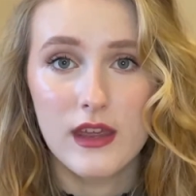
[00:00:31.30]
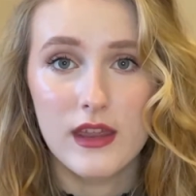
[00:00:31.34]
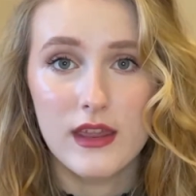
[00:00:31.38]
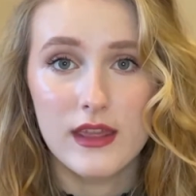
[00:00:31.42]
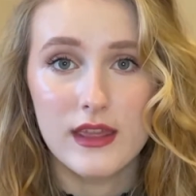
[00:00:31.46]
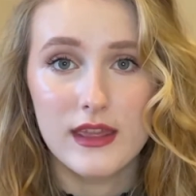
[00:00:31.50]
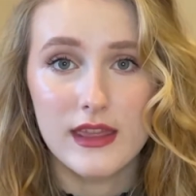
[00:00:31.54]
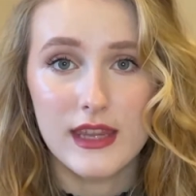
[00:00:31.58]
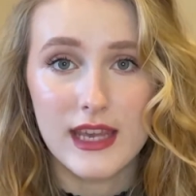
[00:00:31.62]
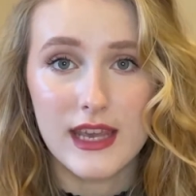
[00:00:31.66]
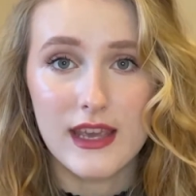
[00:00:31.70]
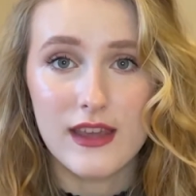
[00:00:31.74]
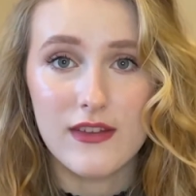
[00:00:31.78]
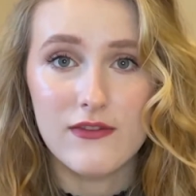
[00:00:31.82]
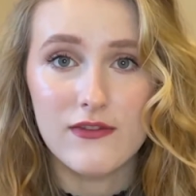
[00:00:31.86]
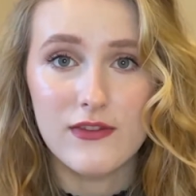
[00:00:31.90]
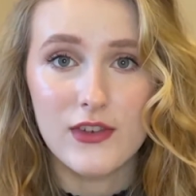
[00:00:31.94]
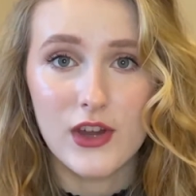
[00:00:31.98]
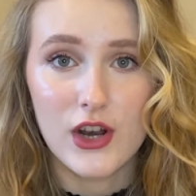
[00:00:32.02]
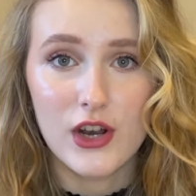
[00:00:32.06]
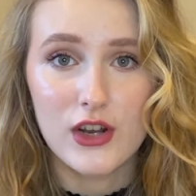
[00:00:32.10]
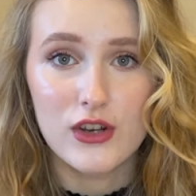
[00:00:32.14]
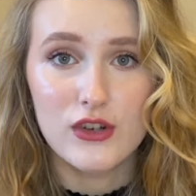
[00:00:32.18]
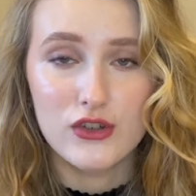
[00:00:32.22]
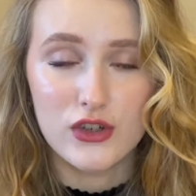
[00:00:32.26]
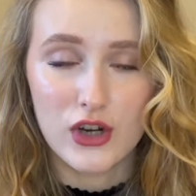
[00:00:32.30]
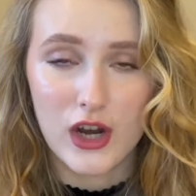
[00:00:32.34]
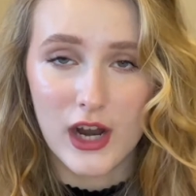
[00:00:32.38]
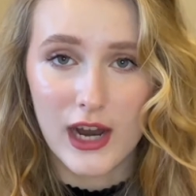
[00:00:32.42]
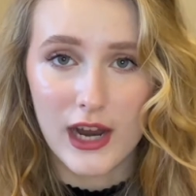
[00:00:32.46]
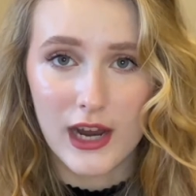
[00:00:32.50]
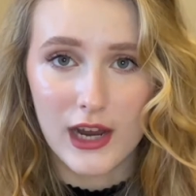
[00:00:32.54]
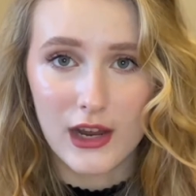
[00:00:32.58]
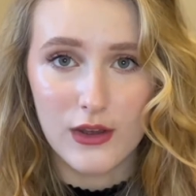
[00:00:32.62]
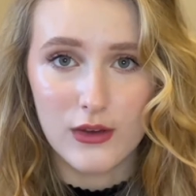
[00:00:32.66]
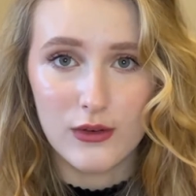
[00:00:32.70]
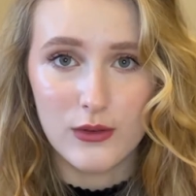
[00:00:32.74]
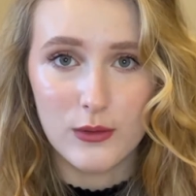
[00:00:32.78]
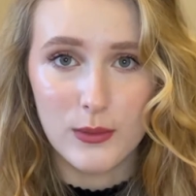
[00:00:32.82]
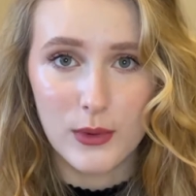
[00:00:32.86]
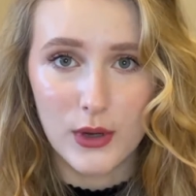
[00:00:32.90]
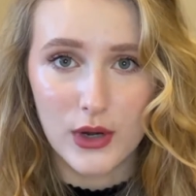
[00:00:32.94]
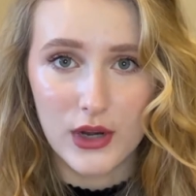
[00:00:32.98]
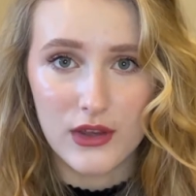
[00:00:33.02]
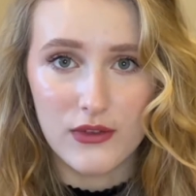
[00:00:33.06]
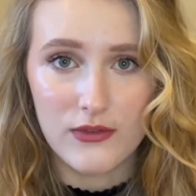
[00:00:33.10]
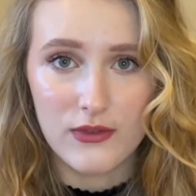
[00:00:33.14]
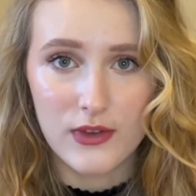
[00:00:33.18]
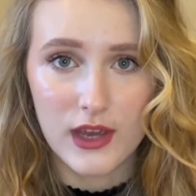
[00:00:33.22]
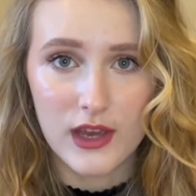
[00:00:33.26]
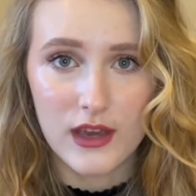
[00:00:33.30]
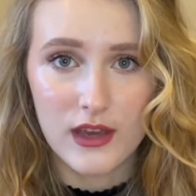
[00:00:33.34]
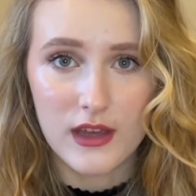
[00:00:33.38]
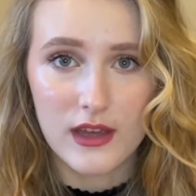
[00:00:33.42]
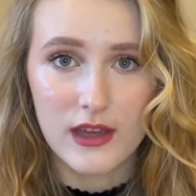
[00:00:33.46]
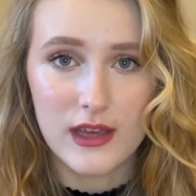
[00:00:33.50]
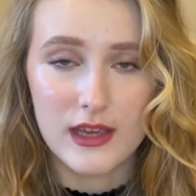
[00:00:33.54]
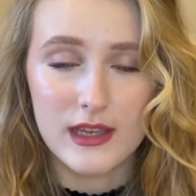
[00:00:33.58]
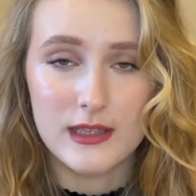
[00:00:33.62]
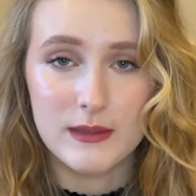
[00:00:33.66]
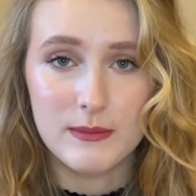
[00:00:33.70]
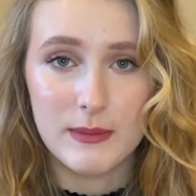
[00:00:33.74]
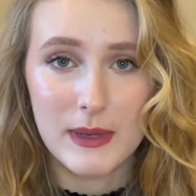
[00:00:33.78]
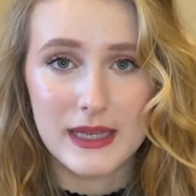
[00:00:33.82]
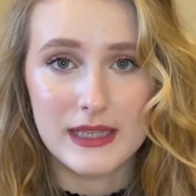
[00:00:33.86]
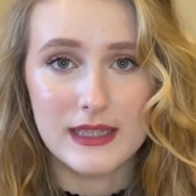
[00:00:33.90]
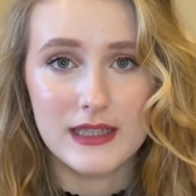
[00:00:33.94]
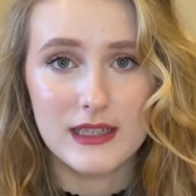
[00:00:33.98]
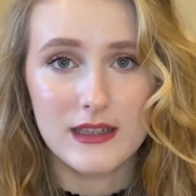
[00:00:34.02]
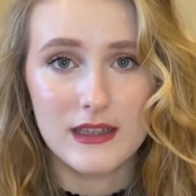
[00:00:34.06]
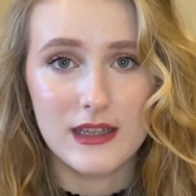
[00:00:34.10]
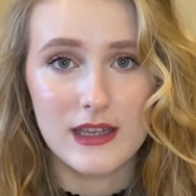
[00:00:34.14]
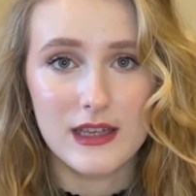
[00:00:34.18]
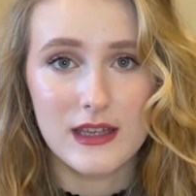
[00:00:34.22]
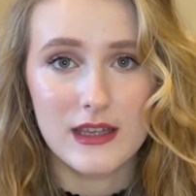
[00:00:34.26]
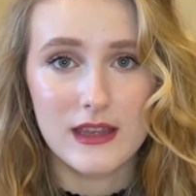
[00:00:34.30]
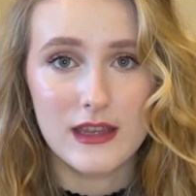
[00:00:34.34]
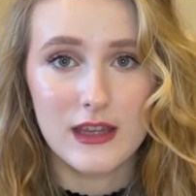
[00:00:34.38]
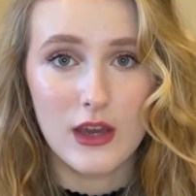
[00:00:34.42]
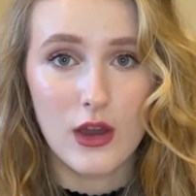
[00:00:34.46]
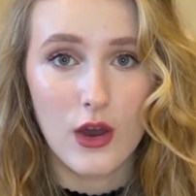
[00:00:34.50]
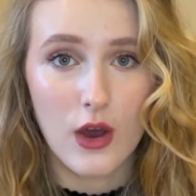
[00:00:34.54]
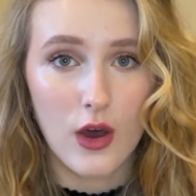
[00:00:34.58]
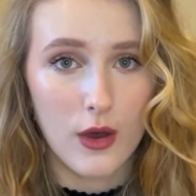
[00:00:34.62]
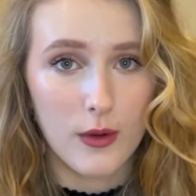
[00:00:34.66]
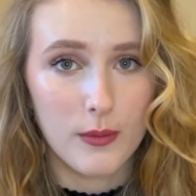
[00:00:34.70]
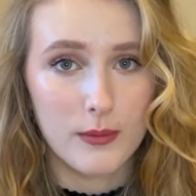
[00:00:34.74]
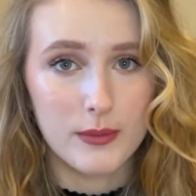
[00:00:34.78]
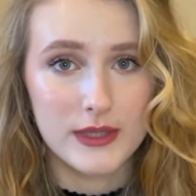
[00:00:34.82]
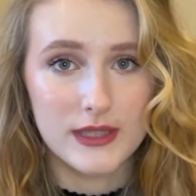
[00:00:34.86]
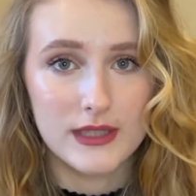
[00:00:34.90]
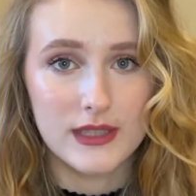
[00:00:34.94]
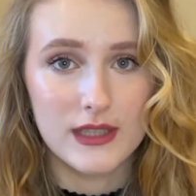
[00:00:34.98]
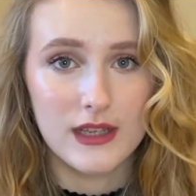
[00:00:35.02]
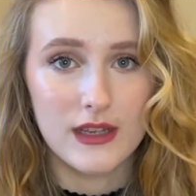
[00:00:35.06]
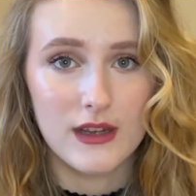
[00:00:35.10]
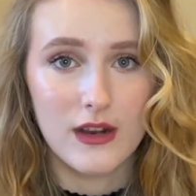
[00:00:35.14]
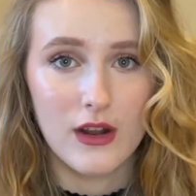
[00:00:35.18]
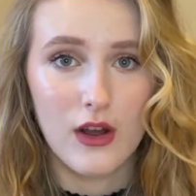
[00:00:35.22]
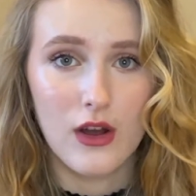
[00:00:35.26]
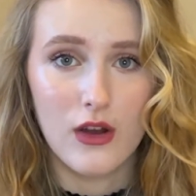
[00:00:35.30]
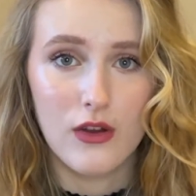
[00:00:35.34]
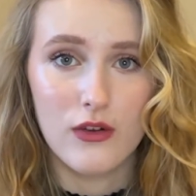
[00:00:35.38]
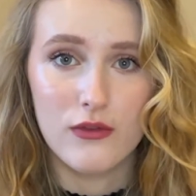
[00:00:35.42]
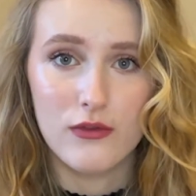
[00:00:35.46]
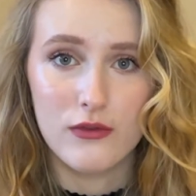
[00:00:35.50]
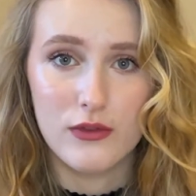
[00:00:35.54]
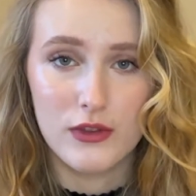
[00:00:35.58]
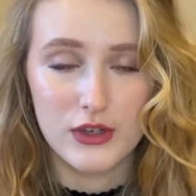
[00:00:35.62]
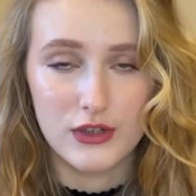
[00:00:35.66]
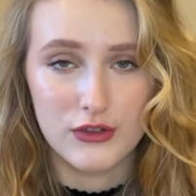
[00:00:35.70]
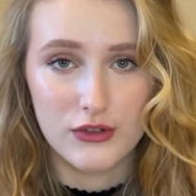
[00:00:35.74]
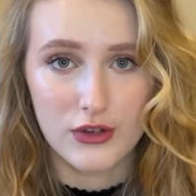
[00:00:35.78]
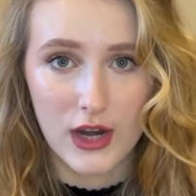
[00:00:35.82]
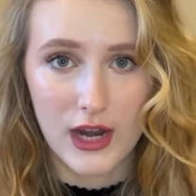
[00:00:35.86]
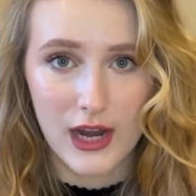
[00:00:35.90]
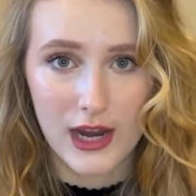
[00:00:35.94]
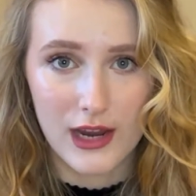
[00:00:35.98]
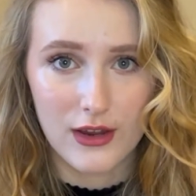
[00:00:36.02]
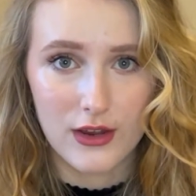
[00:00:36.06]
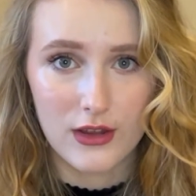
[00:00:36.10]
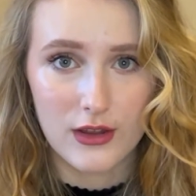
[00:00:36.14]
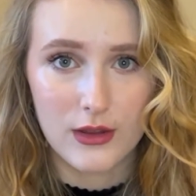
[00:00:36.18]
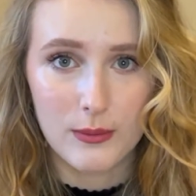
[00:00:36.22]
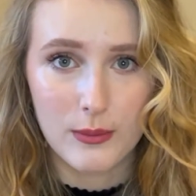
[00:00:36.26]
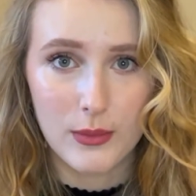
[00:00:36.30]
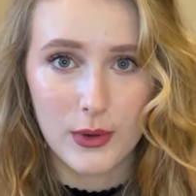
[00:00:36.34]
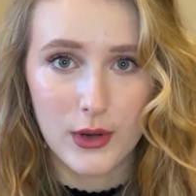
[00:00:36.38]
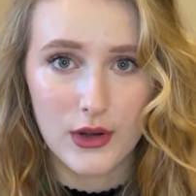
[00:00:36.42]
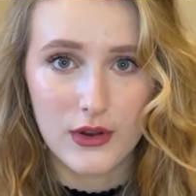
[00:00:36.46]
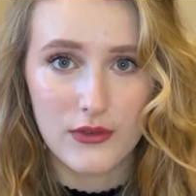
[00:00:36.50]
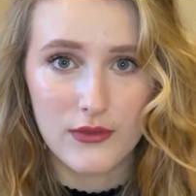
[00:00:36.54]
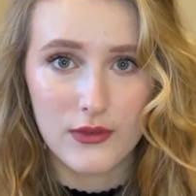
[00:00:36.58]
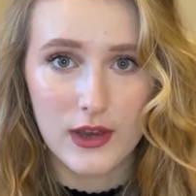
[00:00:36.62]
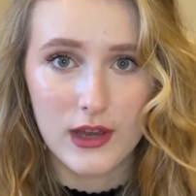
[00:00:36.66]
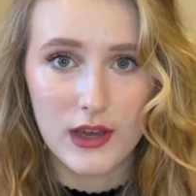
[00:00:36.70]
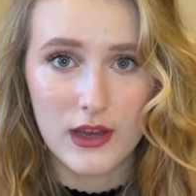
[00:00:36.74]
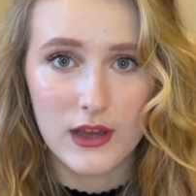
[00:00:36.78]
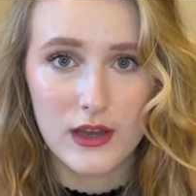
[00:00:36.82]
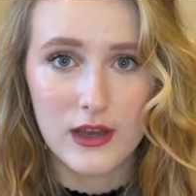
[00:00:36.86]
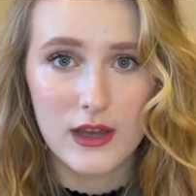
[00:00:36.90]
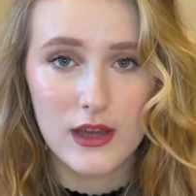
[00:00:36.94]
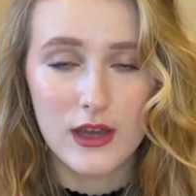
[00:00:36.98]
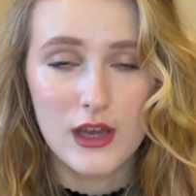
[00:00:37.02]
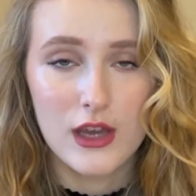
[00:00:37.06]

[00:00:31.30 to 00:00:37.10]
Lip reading: The inverted triangle body figure is basically the opposite of the triangular body figure.